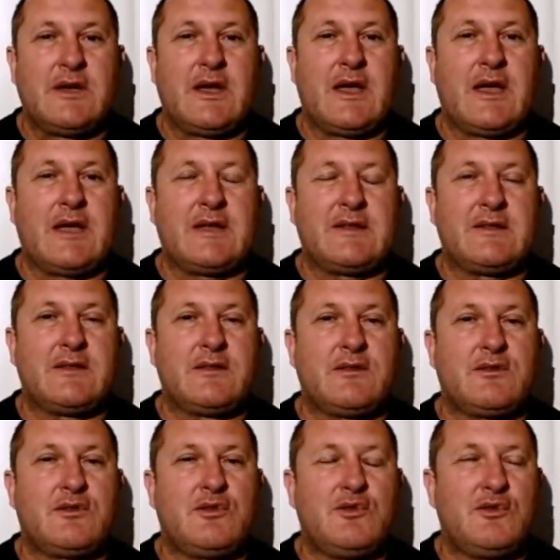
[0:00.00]
and
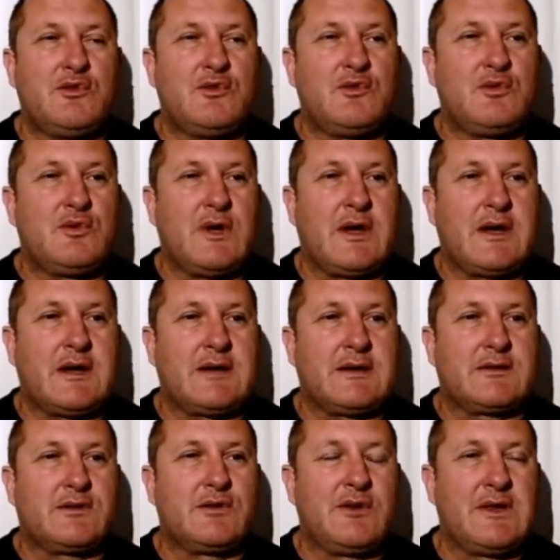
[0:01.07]
to
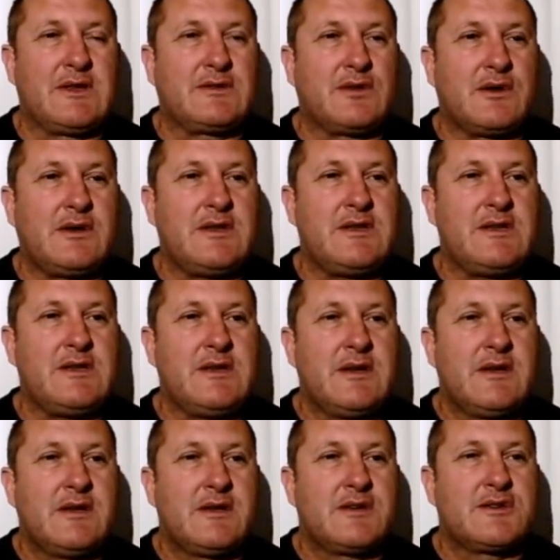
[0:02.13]
literally
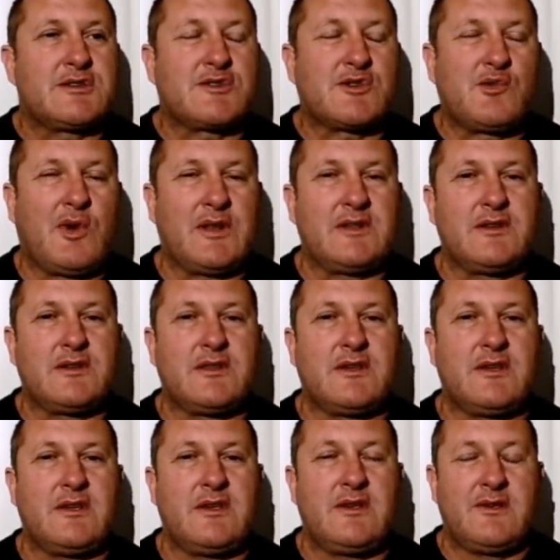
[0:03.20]
squander
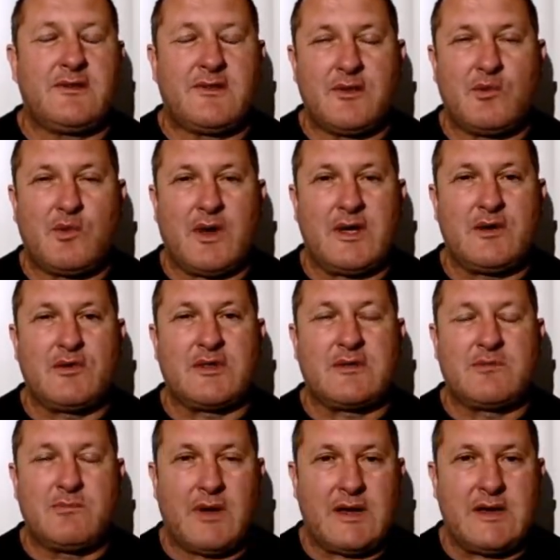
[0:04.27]
their way with
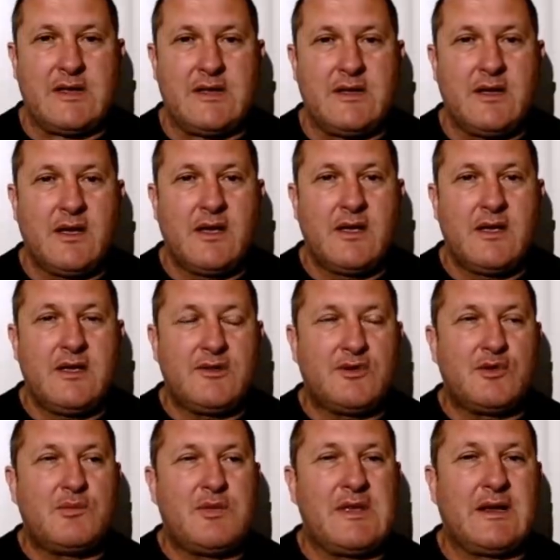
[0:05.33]
money
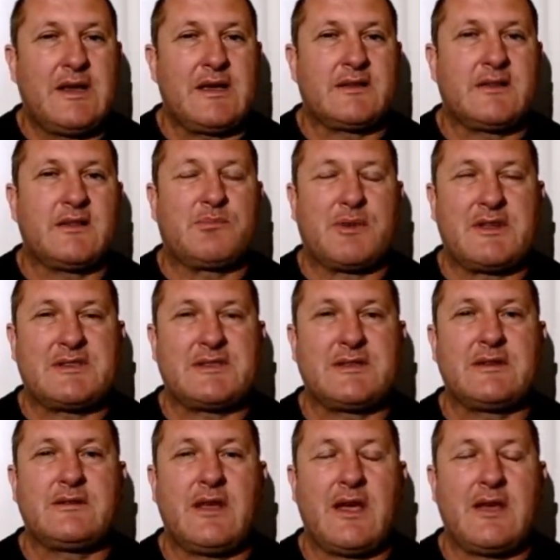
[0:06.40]
into being elected
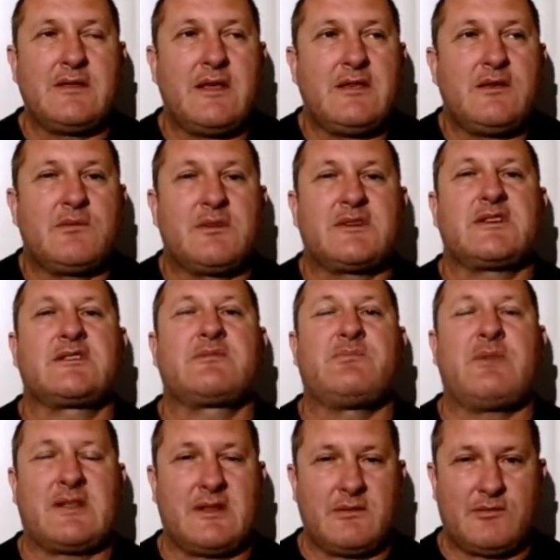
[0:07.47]
president, and then you must
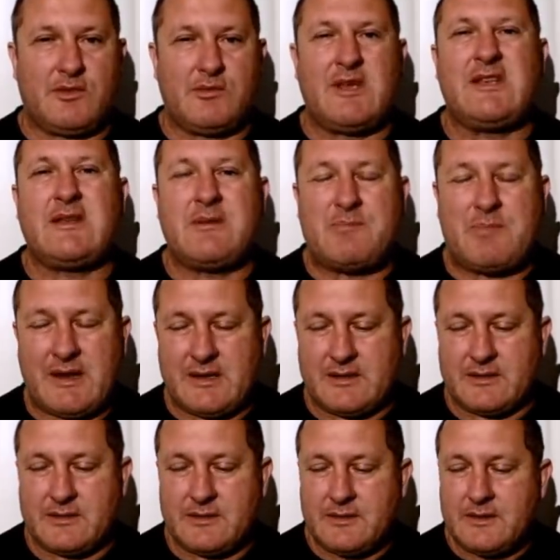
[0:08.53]
expect them to be
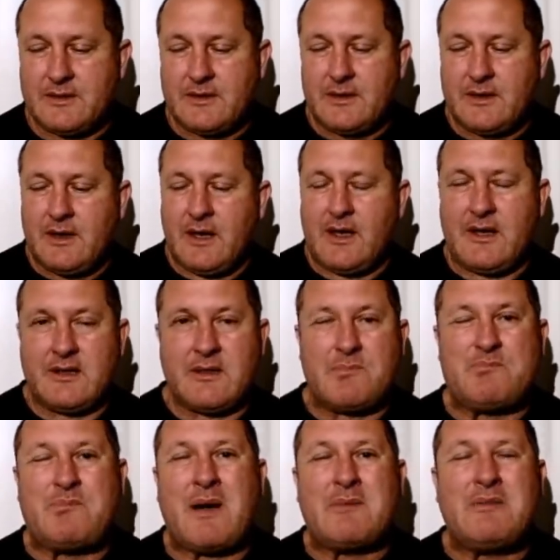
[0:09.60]
independent. And the
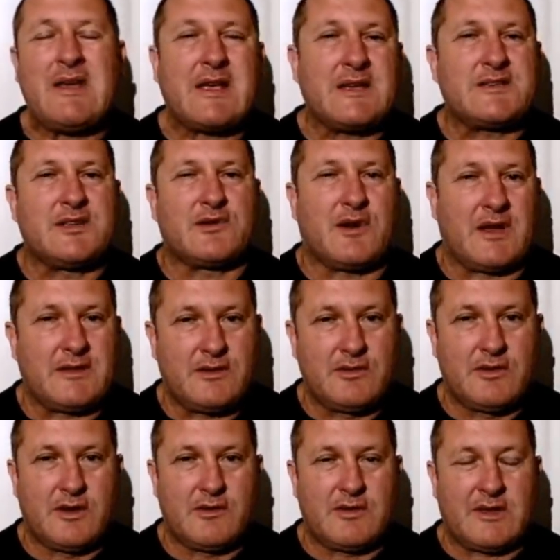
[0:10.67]
public has a right to
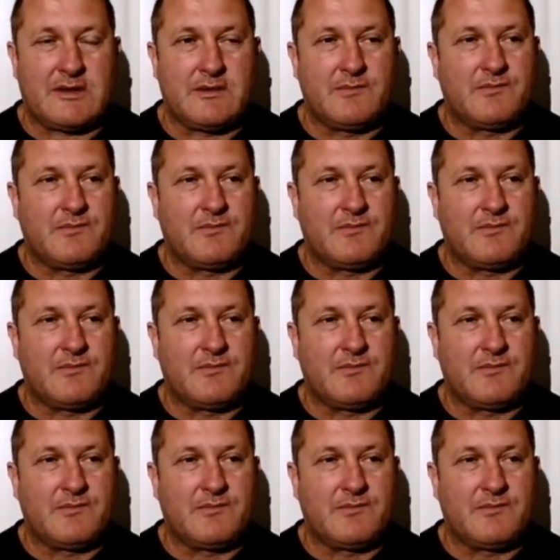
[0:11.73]
know that.